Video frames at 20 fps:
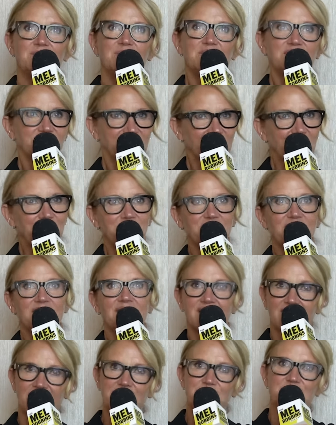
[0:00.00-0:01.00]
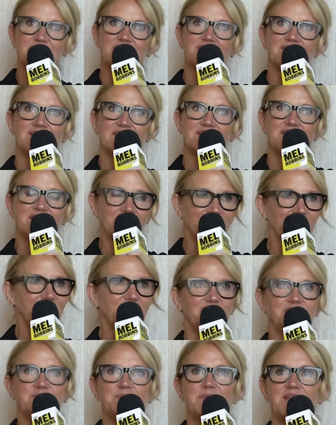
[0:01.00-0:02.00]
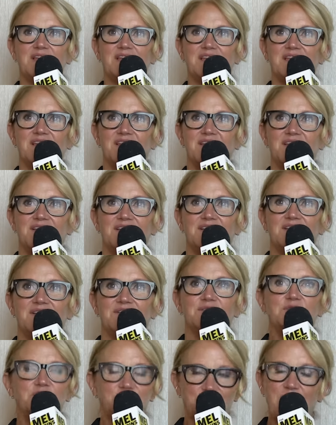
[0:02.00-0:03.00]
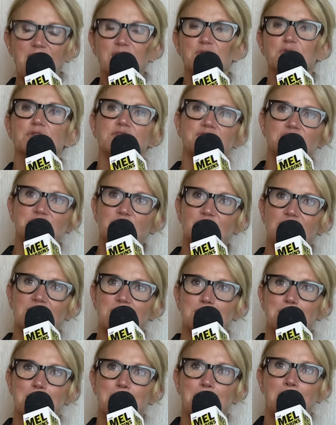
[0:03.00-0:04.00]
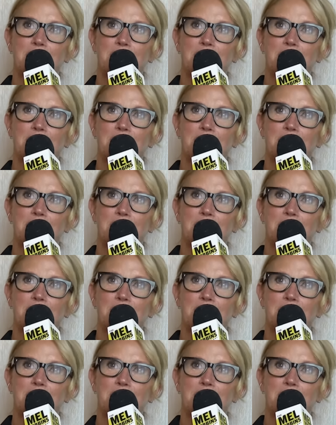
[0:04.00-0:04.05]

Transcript: but something happened that caused me to spiral this morning.